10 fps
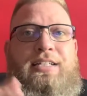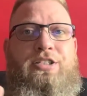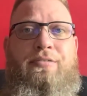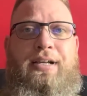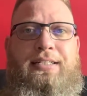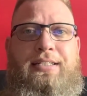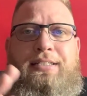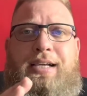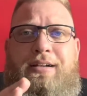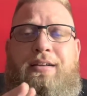It's already
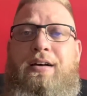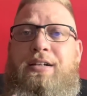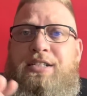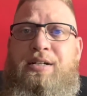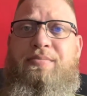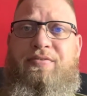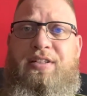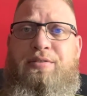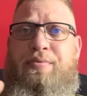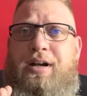discounted on some of
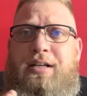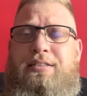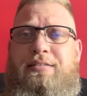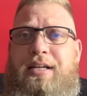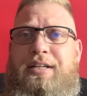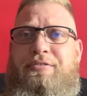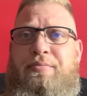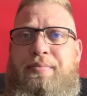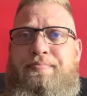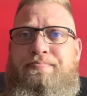his products that
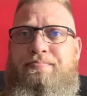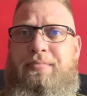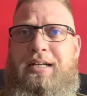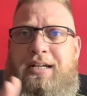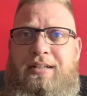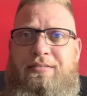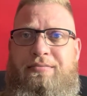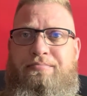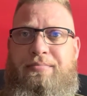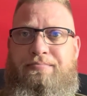you uh,
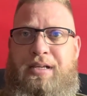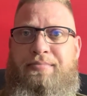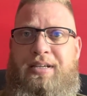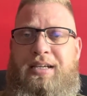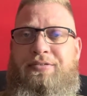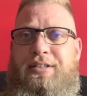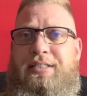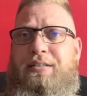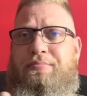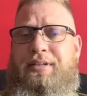may be
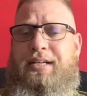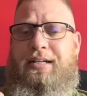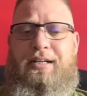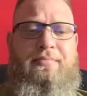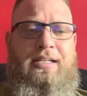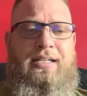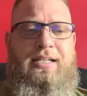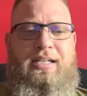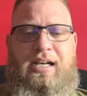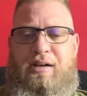interested in picking up.
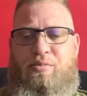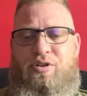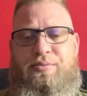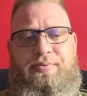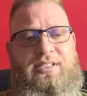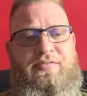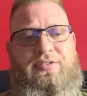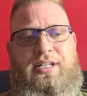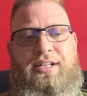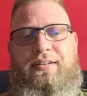Uh, more
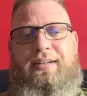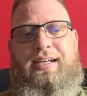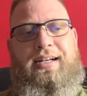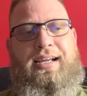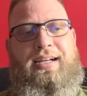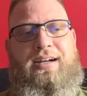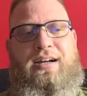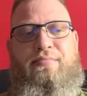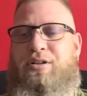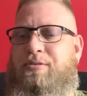specifically, you can get a
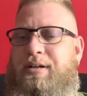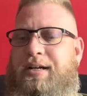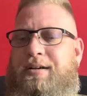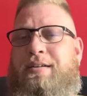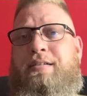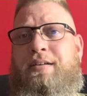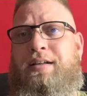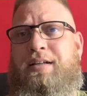combo here.